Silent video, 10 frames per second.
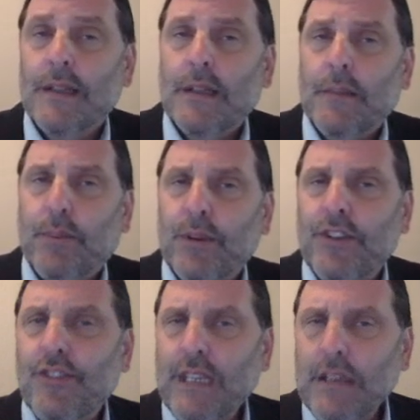
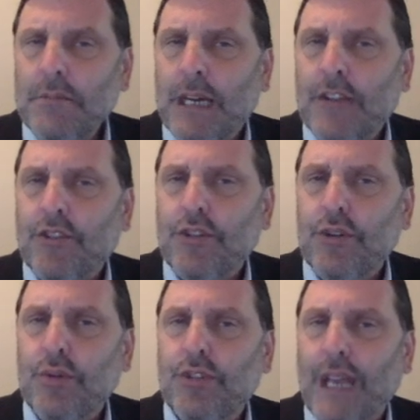parentheses, n minus
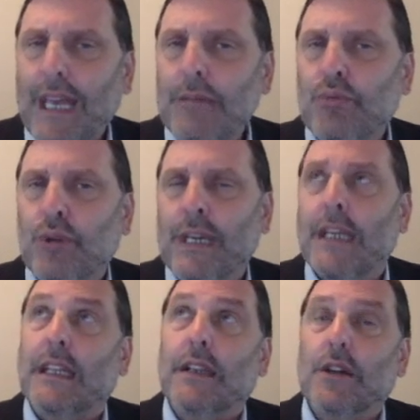2 times
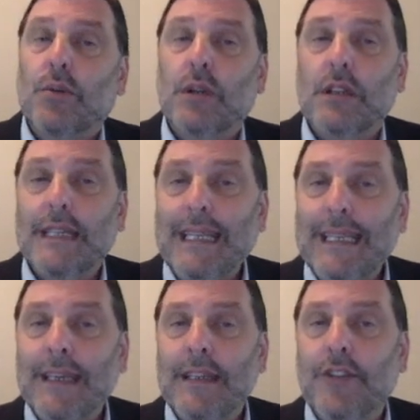180. Well,
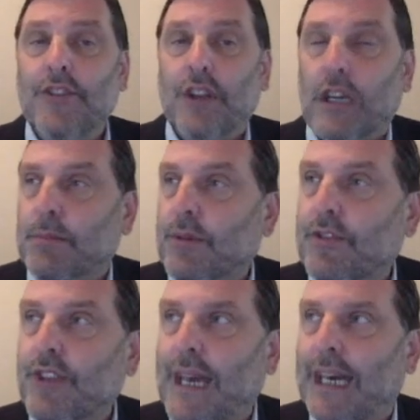n is the number of
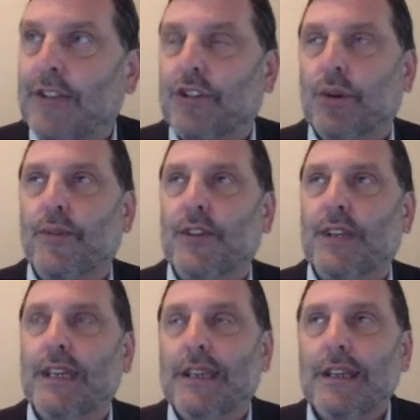sides. So if it's
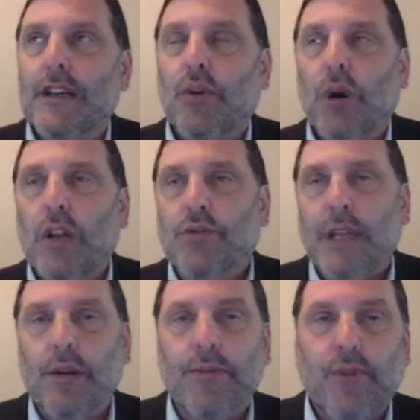a
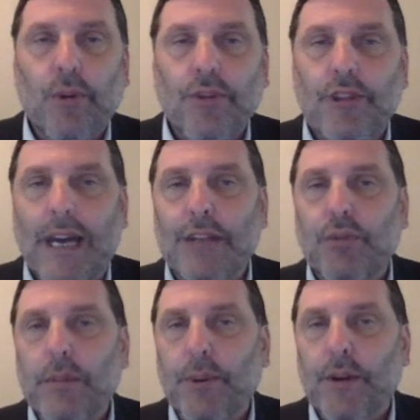quadrilateral with four sides,
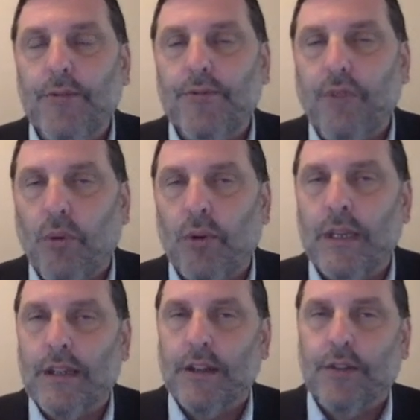we'd put a 4
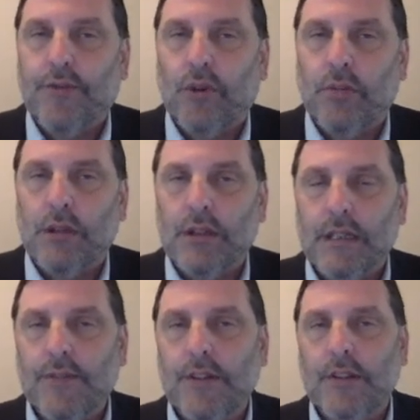into this formula.
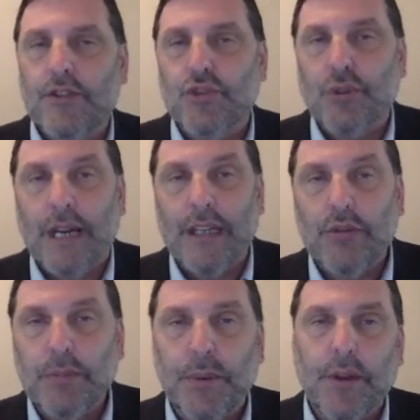If it's a triangle,
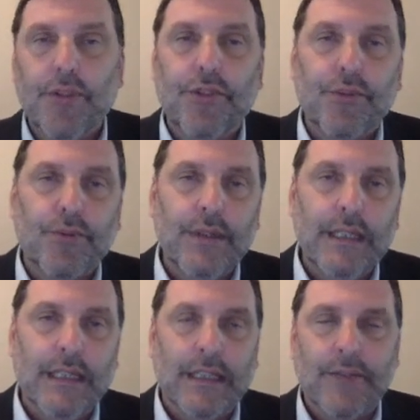we'd put a
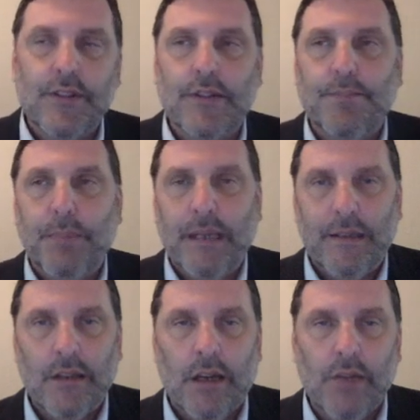3 in. If it's a
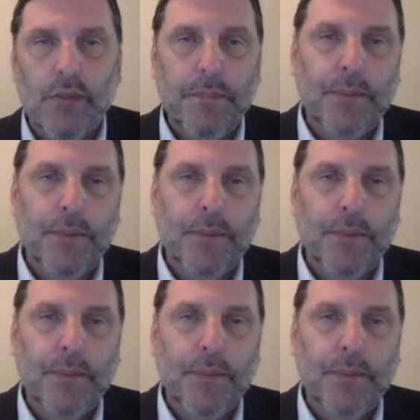pentagon, we'd